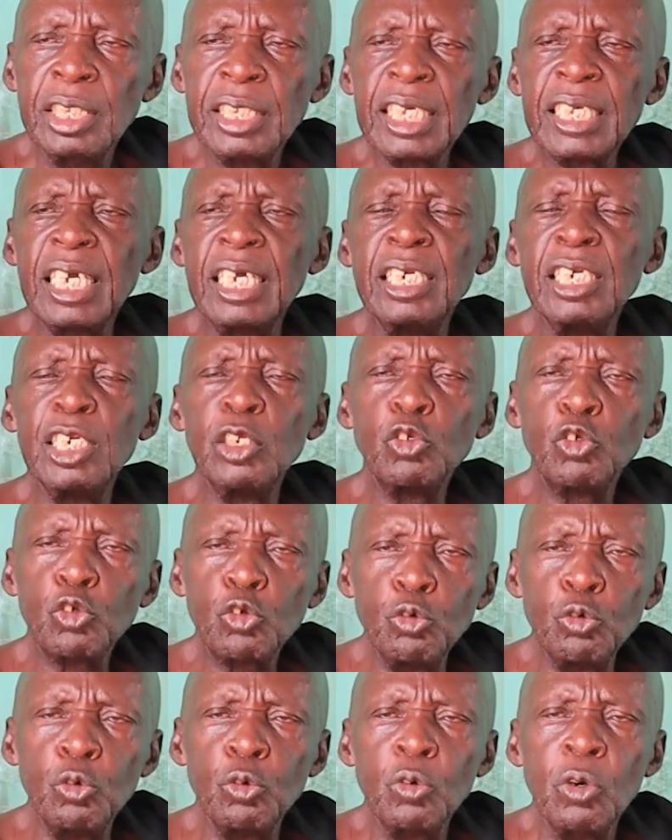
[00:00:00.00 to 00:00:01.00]
secondary
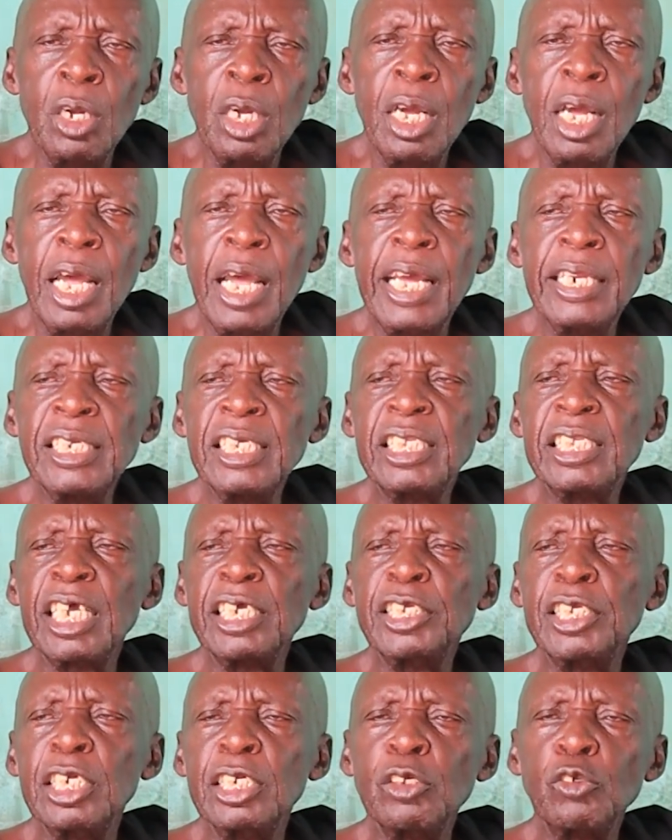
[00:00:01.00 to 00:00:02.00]
school any
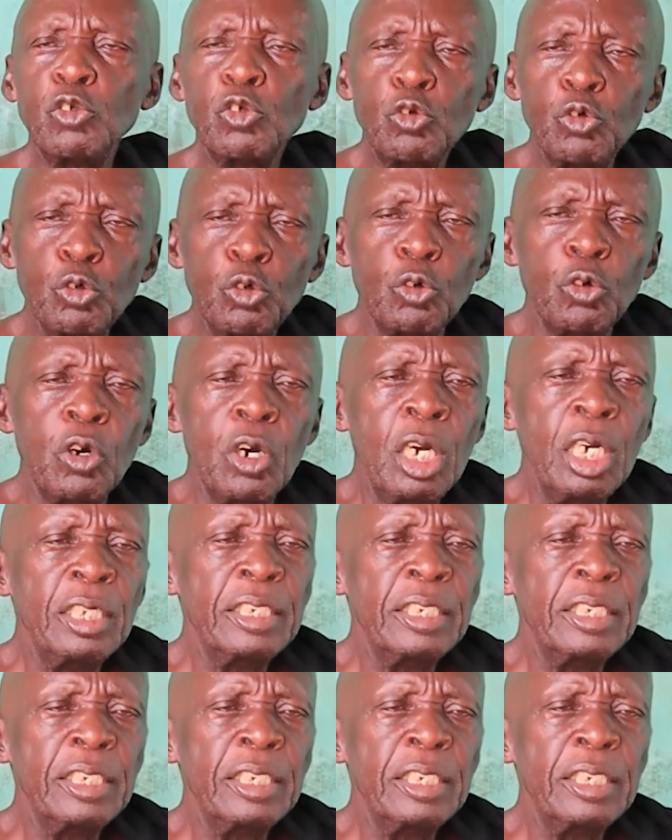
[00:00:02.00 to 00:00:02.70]
tertiary school